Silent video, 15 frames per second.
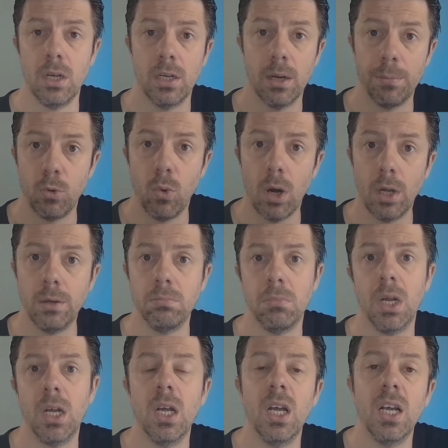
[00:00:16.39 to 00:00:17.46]
Number one,
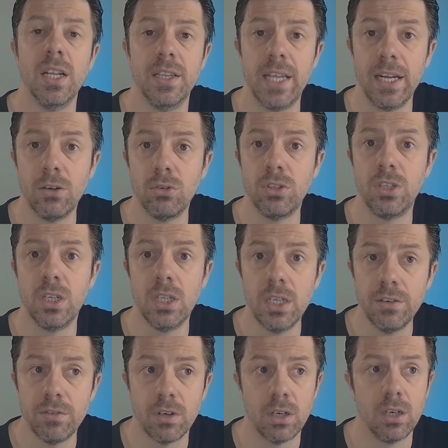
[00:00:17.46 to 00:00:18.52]
they don't
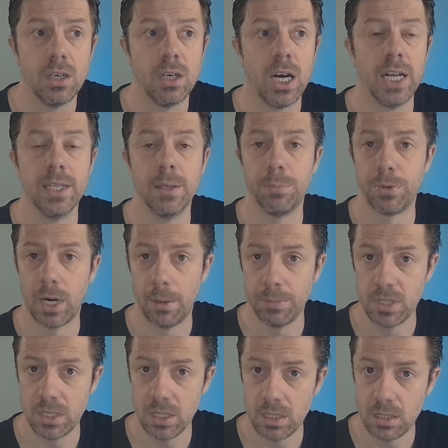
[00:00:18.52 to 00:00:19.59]
deliver on the
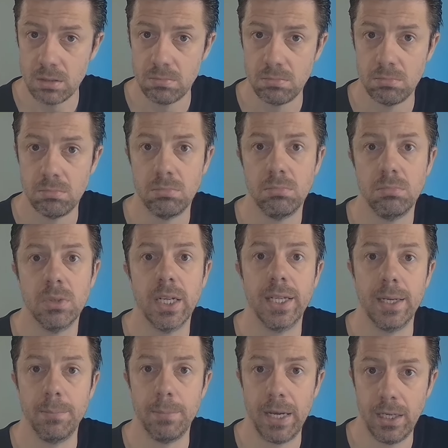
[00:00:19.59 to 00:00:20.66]
promises that
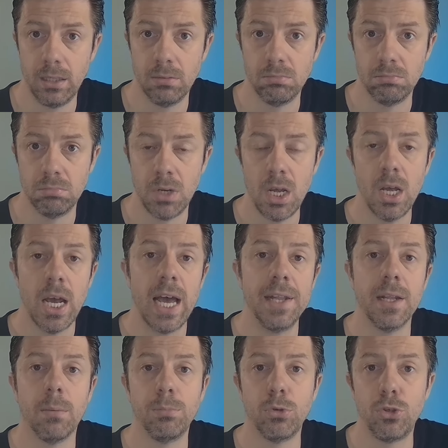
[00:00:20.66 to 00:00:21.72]
they made, and
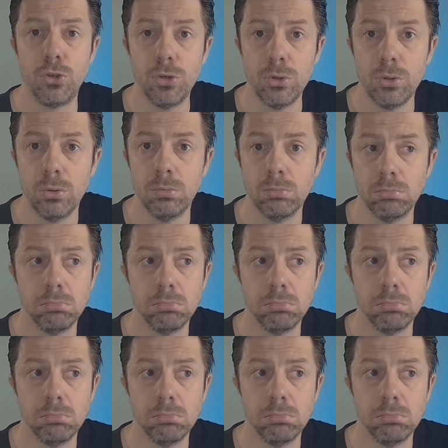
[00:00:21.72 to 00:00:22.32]
number two,